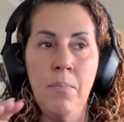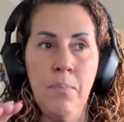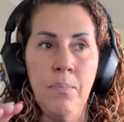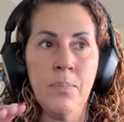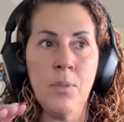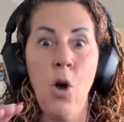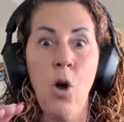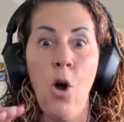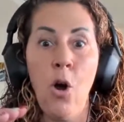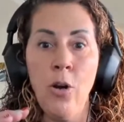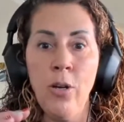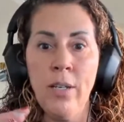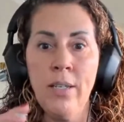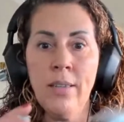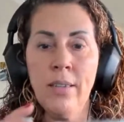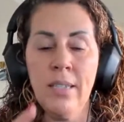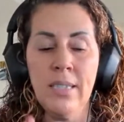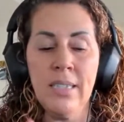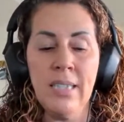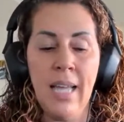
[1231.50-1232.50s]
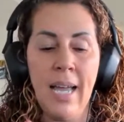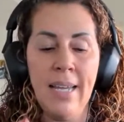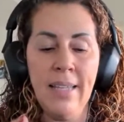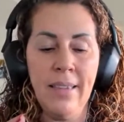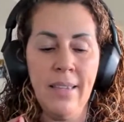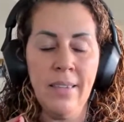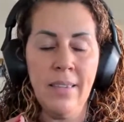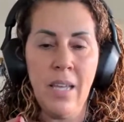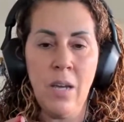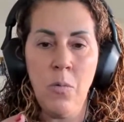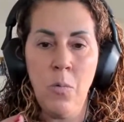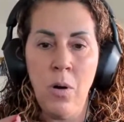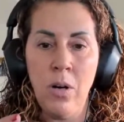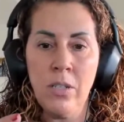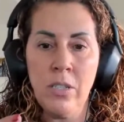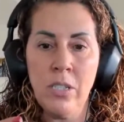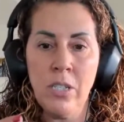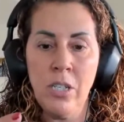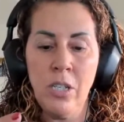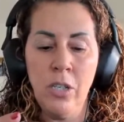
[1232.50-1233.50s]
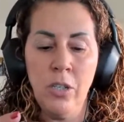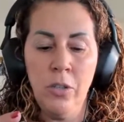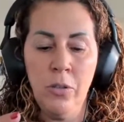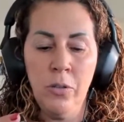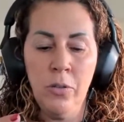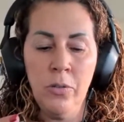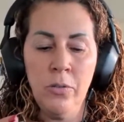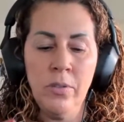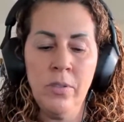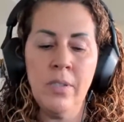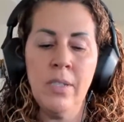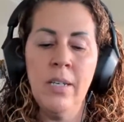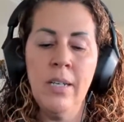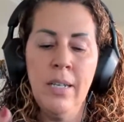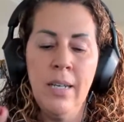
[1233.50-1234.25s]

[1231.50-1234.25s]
target the light that they want to use.